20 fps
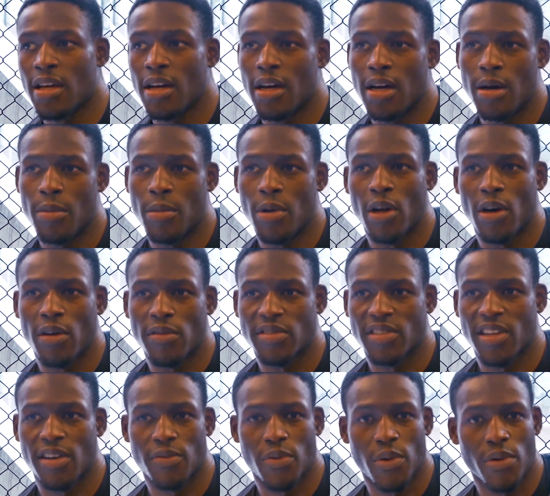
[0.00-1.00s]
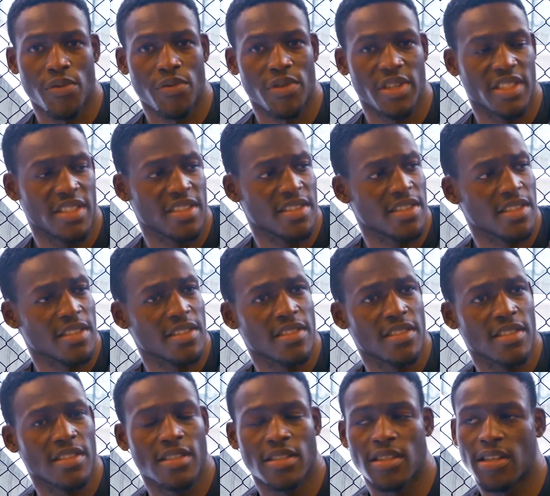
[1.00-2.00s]
a lot of stuff with
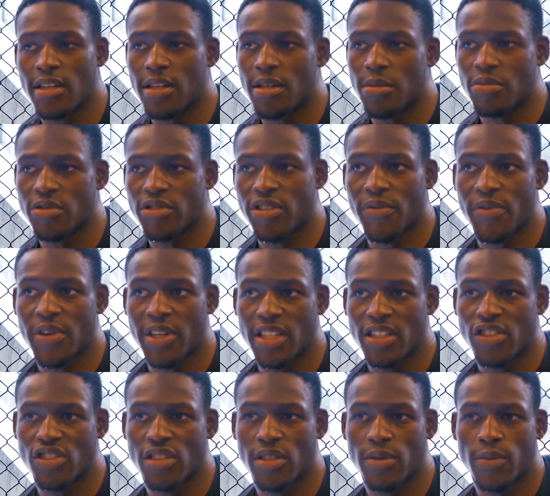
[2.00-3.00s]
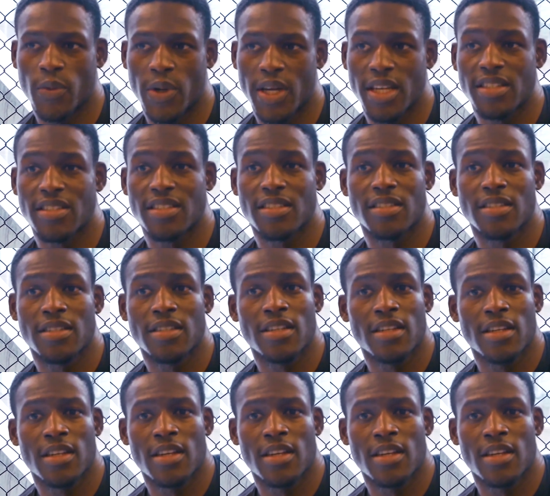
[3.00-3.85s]
resistance, strength conditioning, weights,